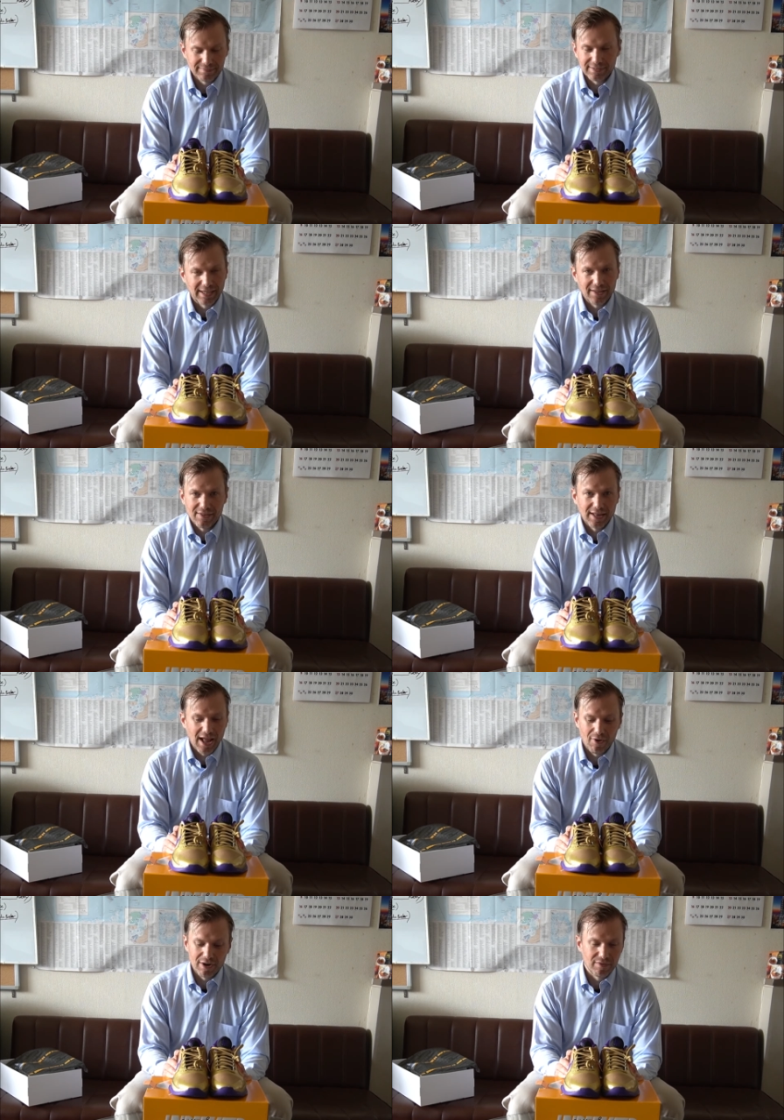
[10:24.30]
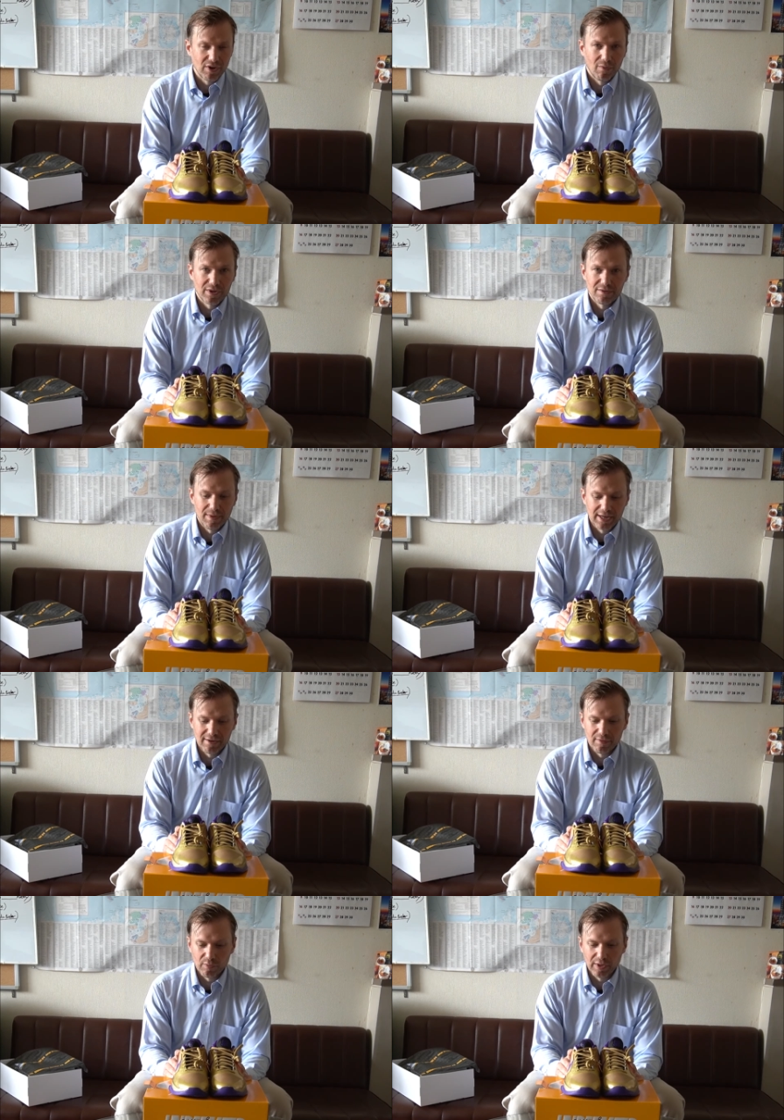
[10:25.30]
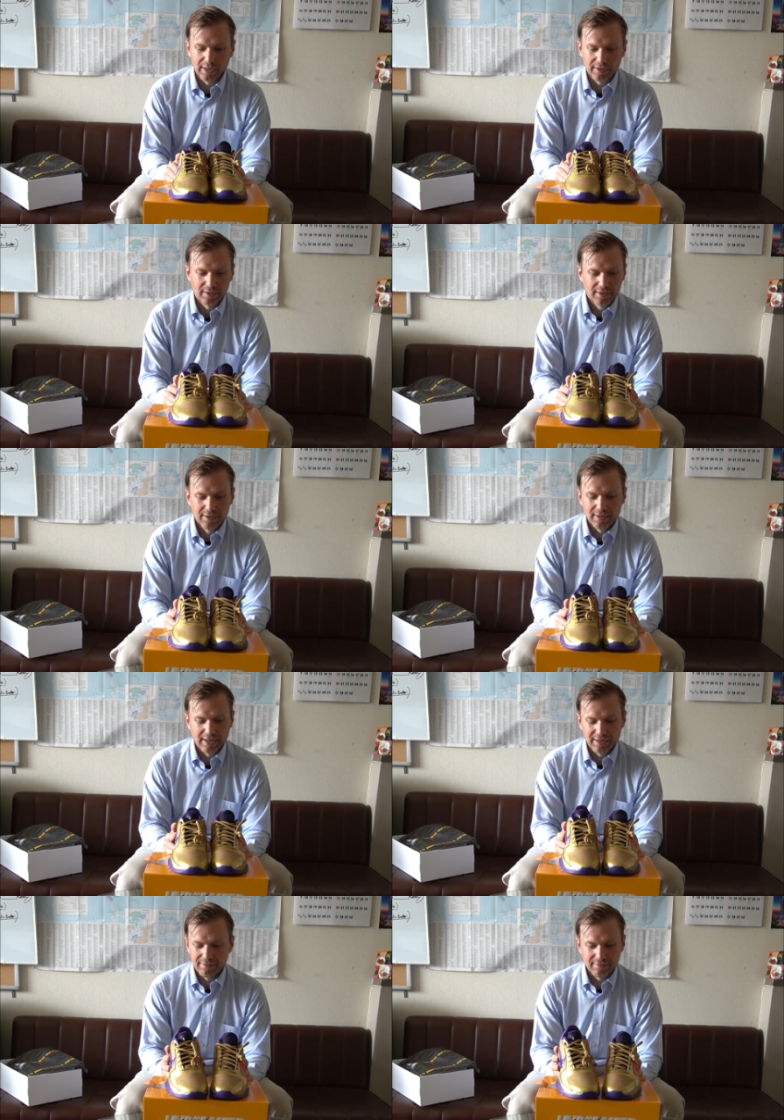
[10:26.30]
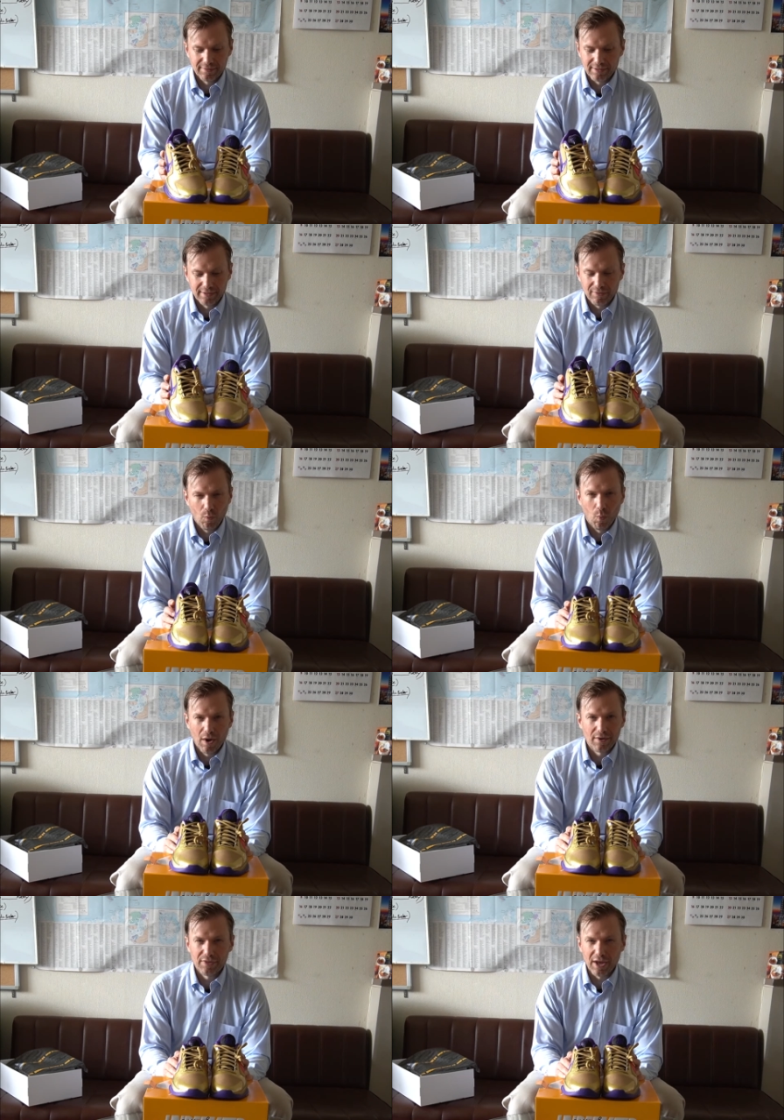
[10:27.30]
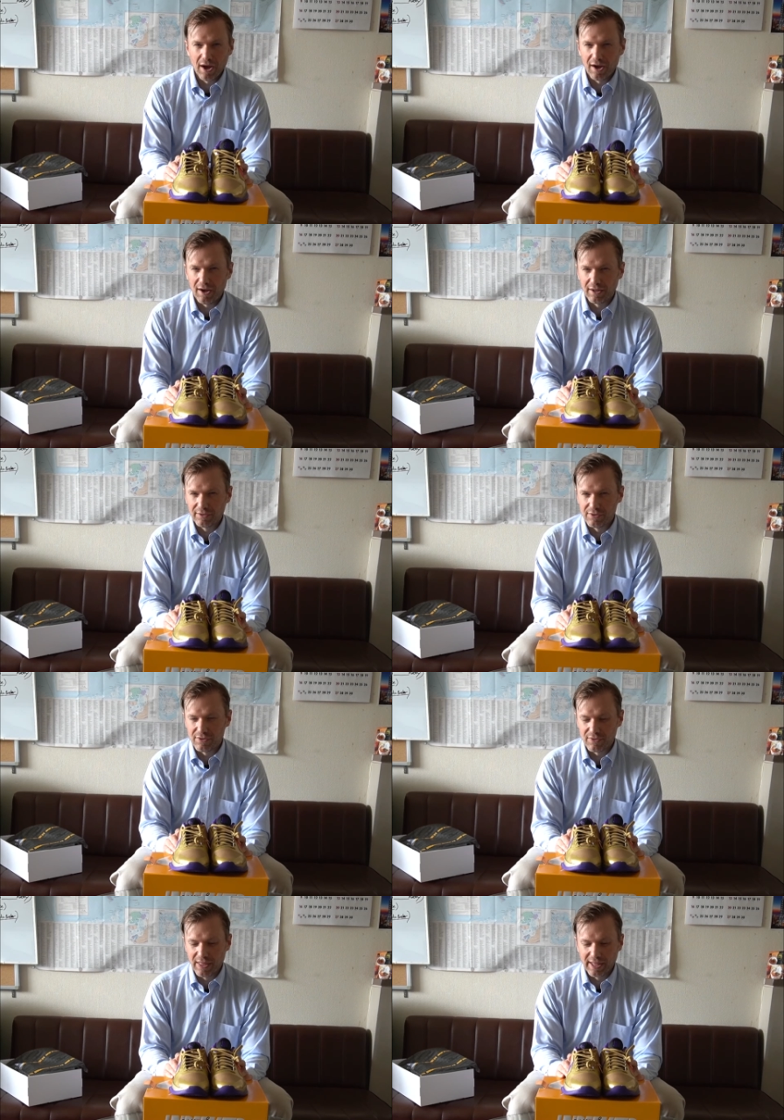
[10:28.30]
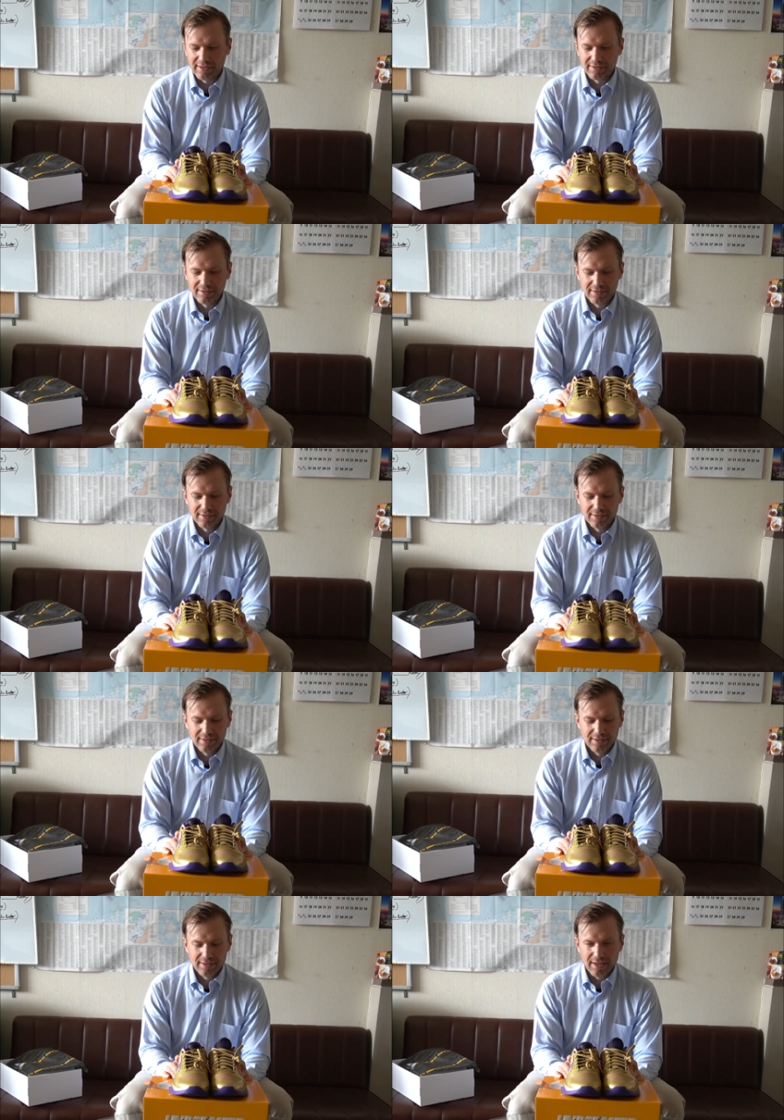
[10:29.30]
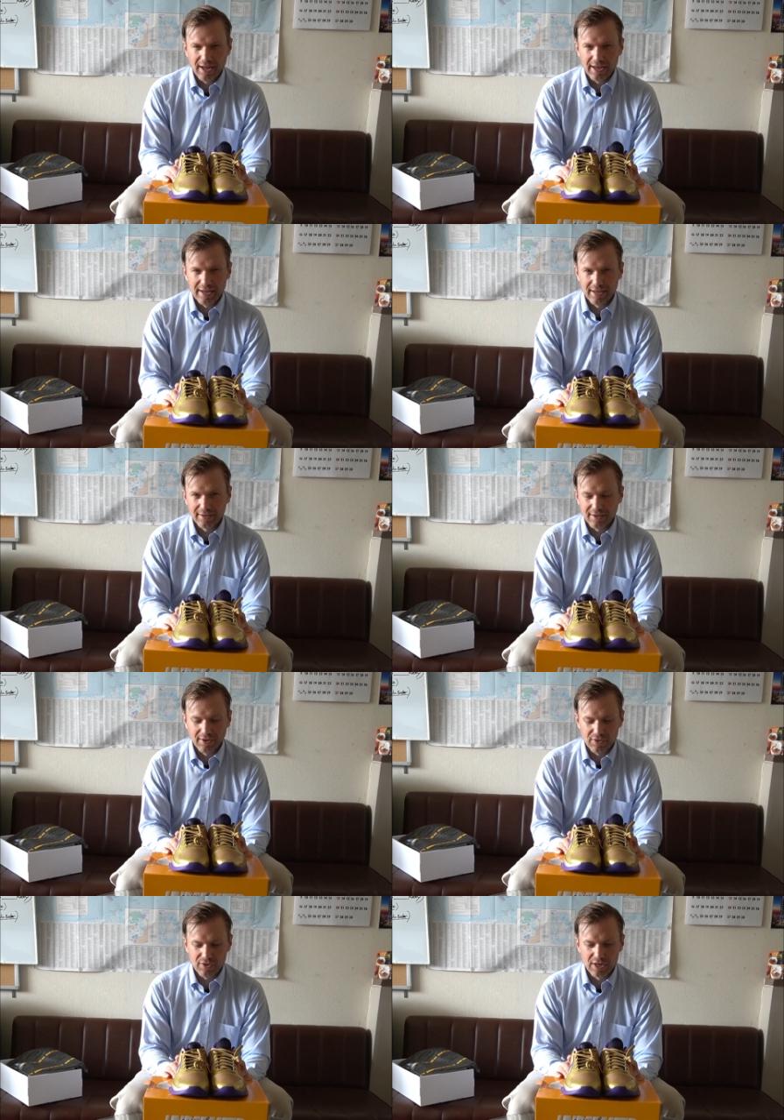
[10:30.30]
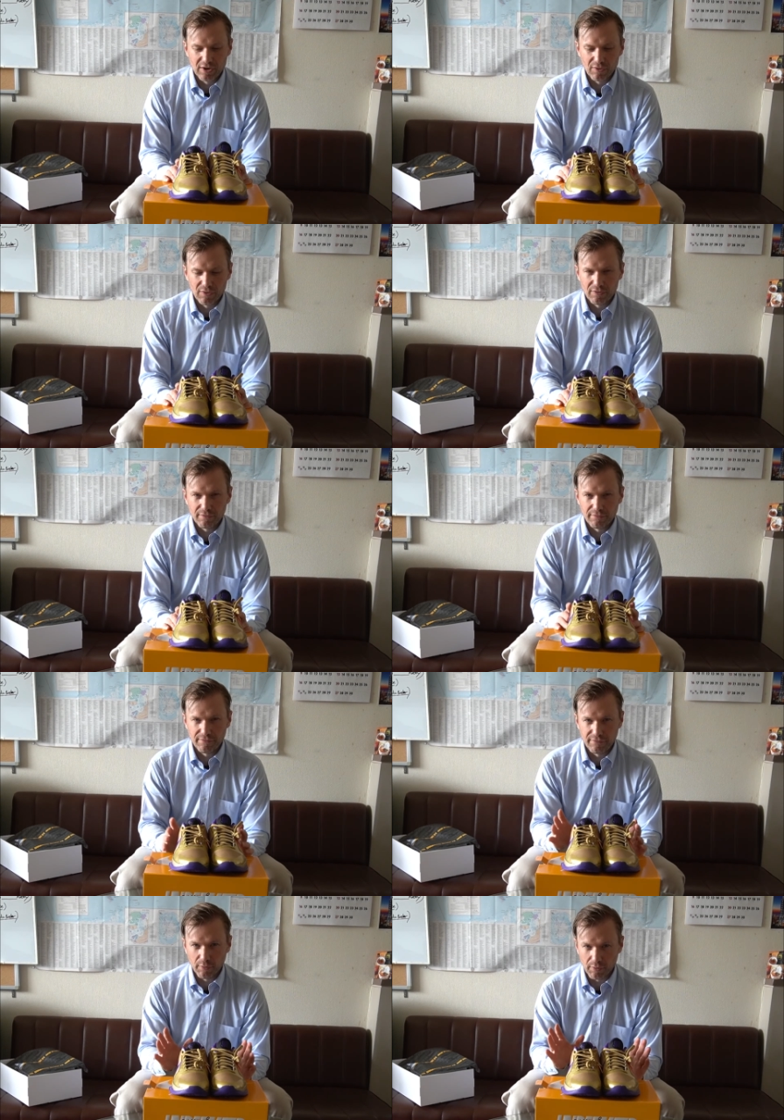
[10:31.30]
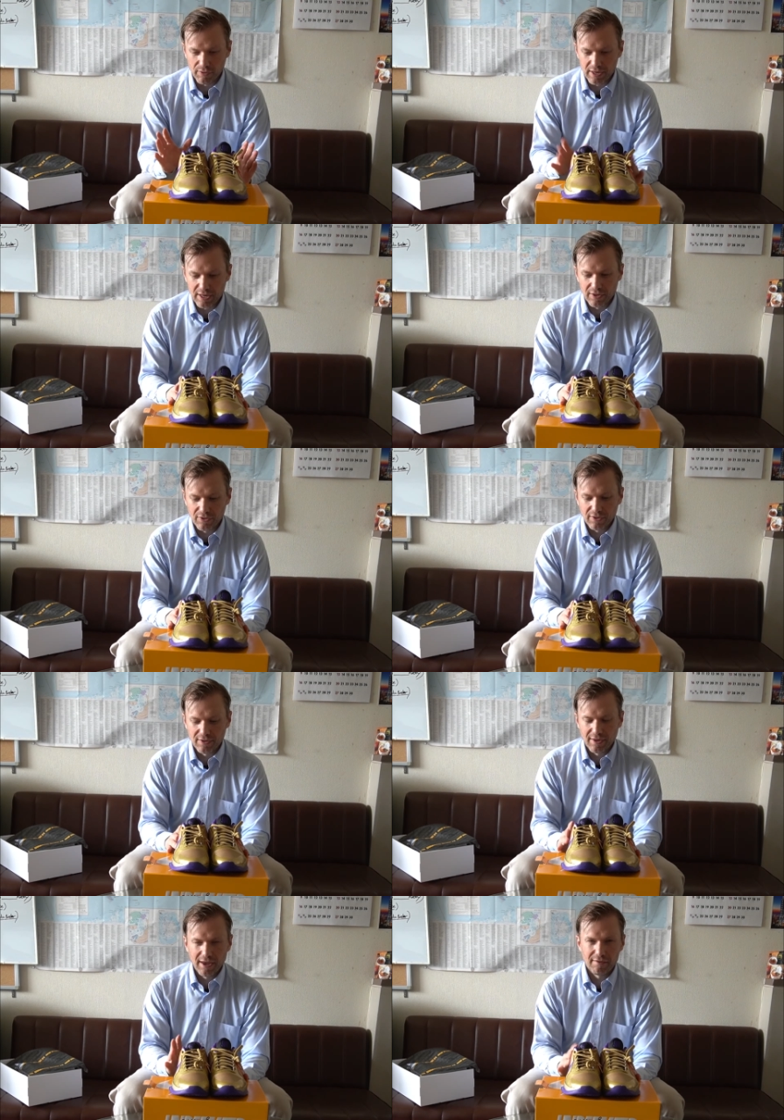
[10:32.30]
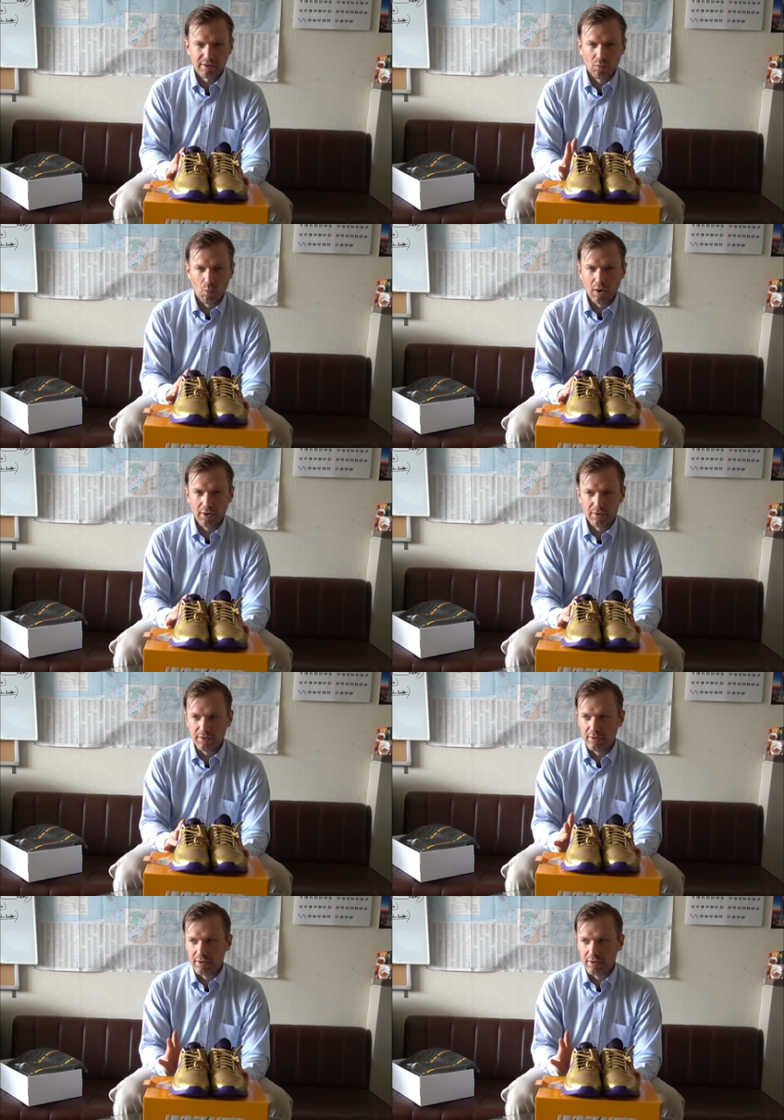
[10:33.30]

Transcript: Like I said, I don't even know what to make of it, really. Like, what are the odds that I hit on sneakers for these, having won